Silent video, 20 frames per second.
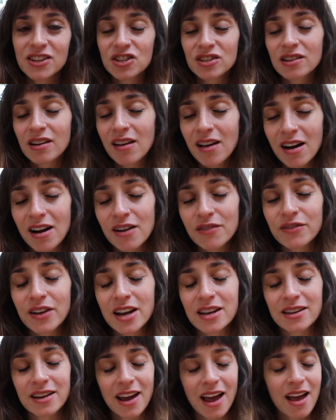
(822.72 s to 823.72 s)
just love
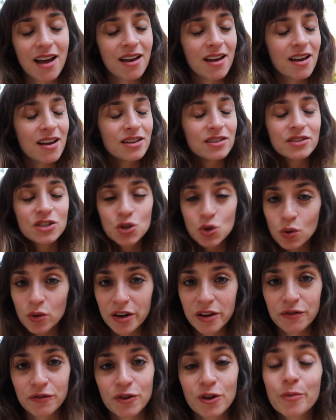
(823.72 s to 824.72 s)
and get
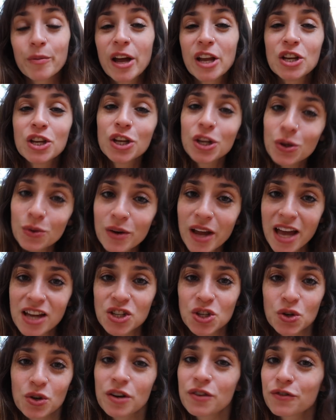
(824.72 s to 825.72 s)
joy from, and you get
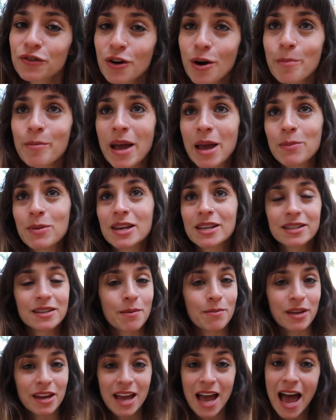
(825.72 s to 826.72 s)
joy from. Maybe it's
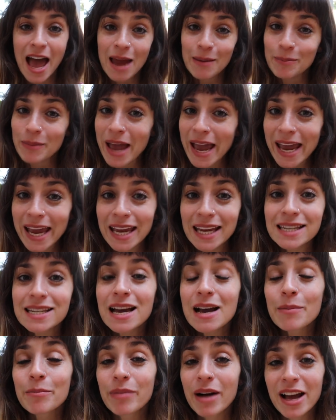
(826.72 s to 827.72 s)
something handmade
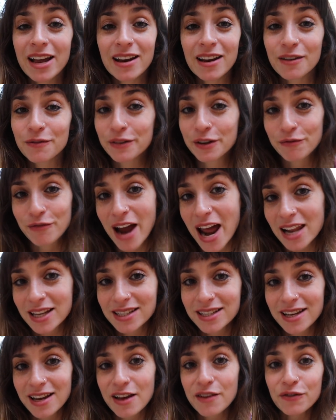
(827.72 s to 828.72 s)
by a lovely
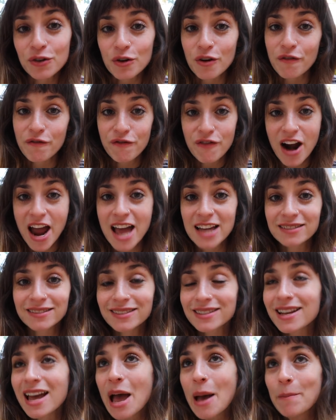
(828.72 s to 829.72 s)
relative or a
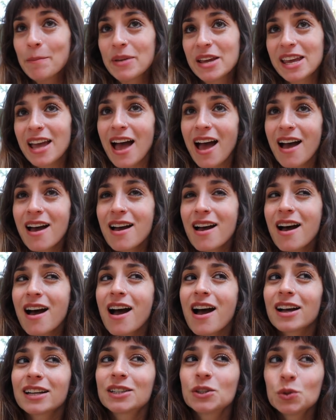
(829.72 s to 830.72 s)
friend, but yeah,
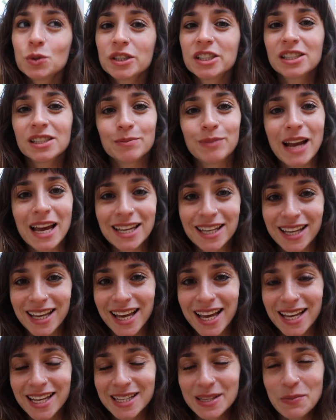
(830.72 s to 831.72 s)
a gorgeous
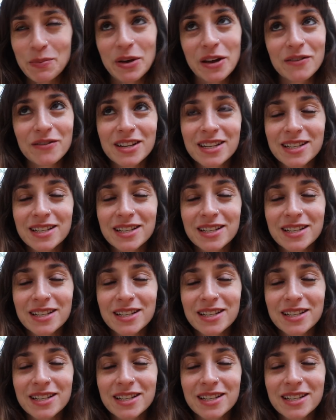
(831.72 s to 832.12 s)
blanket is a bit of an